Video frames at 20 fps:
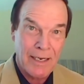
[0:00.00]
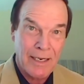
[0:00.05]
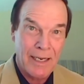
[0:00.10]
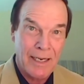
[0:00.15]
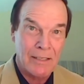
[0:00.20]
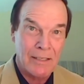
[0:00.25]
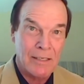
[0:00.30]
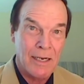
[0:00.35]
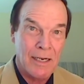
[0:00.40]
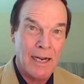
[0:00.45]

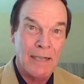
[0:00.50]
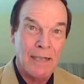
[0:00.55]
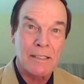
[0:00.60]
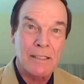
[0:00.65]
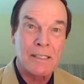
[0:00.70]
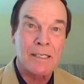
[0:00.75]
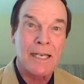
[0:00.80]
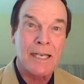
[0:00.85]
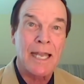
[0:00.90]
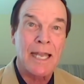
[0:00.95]
He's an
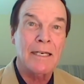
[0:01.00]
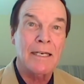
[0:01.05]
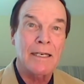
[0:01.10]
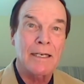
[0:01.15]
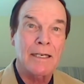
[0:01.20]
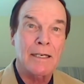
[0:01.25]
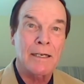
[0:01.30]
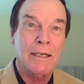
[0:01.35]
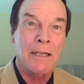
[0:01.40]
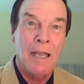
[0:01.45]

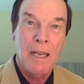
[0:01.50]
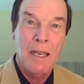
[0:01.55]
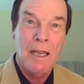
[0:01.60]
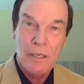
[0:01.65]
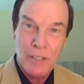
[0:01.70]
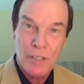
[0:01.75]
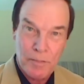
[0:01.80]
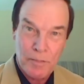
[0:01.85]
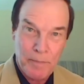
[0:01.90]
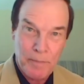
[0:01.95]
outstanding
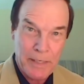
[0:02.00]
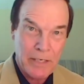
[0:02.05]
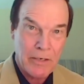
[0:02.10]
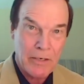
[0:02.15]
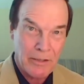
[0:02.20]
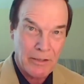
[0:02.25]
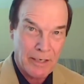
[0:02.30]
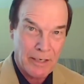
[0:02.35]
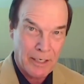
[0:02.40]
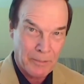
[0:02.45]

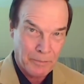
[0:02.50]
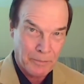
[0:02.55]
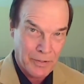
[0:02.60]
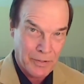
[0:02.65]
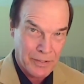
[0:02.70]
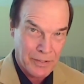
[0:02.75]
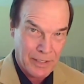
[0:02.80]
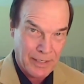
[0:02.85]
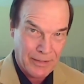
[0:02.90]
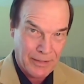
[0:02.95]
speaker and
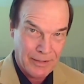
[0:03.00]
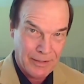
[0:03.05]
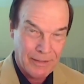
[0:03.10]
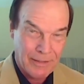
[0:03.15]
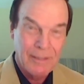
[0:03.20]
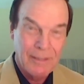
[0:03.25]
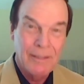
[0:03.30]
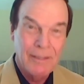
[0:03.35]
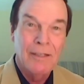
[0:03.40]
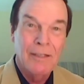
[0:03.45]

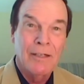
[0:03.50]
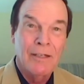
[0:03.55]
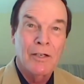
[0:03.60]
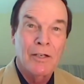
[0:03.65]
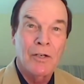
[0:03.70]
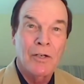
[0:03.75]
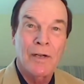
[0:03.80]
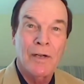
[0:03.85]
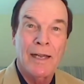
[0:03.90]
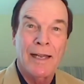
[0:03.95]
presenter
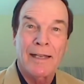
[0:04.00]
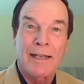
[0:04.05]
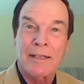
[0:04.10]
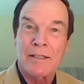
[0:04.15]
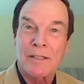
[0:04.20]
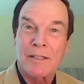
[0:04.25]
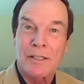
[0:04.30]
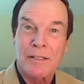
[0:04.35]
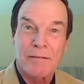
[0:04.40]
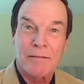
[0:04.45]
who
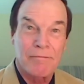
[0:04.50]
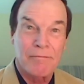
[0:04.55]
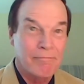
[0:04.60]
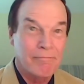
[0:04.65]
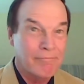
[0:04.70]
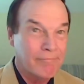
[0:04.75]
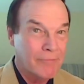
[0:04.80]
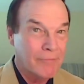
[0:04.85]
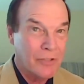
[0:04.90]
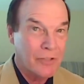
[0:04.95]
has
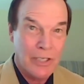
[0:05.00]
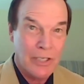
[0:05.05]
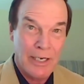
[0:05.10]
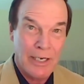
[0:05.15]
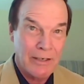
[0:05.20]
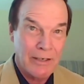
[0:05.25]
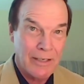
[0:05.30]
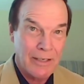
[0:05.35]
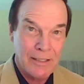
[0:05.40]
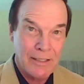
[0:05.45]

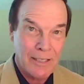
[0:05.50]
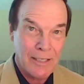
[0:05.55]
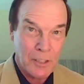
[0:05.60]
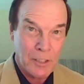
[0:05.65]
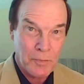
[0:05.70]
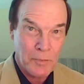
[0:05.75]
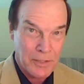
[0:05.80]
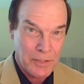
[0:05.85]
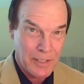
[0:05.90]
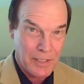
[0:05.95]
shared his
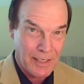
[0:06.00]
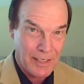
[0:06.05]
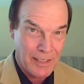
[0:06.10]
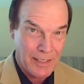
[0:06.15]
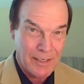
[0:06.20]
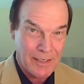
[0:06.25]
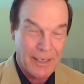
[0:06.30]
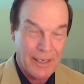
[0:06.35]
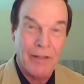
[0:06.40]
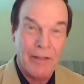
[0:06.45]

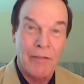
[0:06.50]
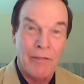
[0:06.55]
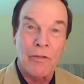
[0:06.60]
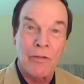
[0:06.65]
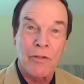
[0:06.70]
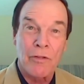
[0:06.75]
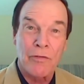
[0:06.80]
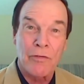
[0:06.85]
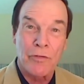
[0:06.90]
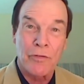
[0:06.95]
expertise
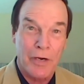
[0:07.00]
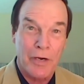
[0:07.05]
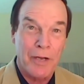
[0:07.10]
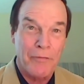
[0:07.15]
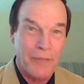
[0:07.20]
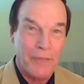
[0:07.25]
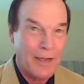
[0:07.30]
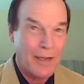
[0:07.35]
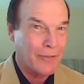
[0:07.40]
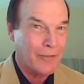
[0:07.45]
in
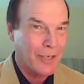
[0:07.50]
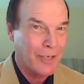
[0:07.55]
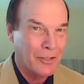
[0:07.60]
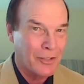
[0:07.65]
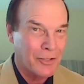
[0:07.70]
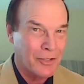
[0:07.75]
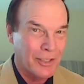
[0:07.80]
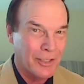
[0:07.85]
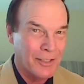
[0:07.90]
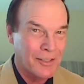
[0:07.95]
35
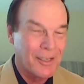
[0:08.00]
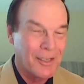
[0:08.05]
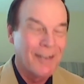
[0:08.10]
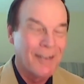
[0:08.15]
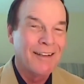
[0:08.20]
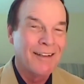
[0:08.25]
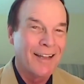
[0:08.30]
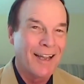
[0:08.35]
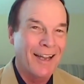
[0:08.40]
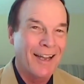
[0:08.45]
countries
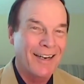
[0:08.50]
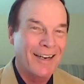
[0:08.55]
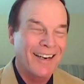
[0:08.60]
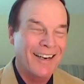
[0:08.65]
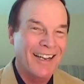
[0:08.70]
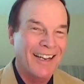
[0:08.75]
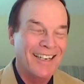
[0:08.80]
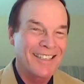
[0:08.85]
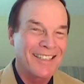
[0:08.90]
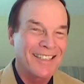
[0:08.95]
at
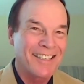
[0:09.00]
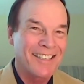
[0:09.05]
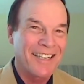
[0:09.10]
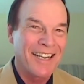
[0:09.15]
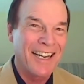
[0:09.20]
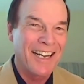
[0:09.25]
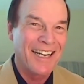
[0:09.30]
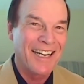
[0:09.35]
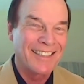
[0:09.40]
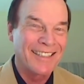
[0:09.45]
last
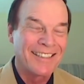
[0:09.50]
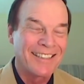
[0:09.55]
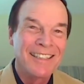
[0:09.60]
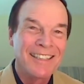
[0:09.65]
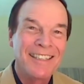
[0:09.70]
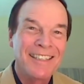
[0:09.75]
count.